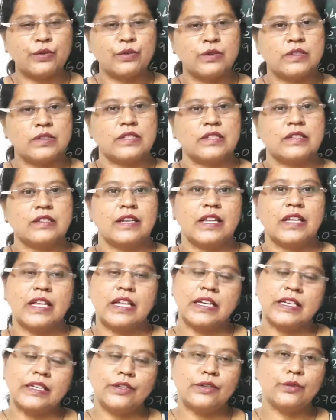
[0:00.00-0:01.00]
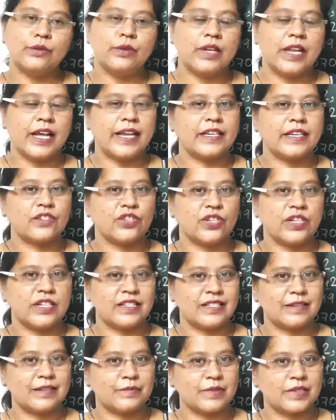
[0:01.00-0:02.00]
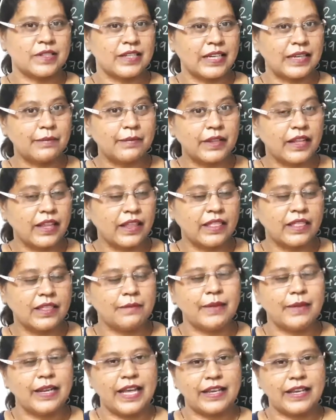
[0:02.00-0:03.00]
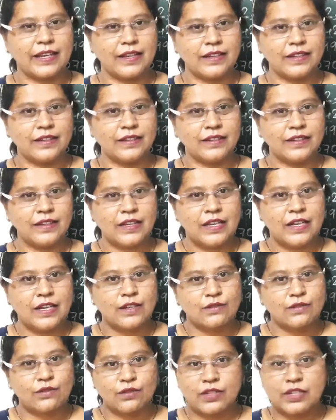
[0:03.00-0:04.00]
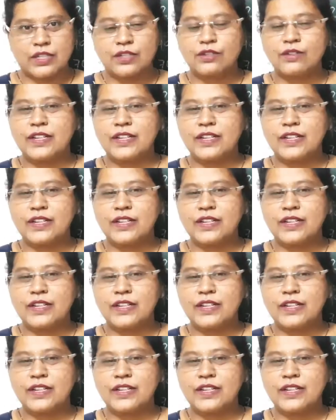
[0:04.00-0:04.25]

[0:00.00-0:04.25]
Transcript: my videos, and do like, share, subscribe and hit the bell icon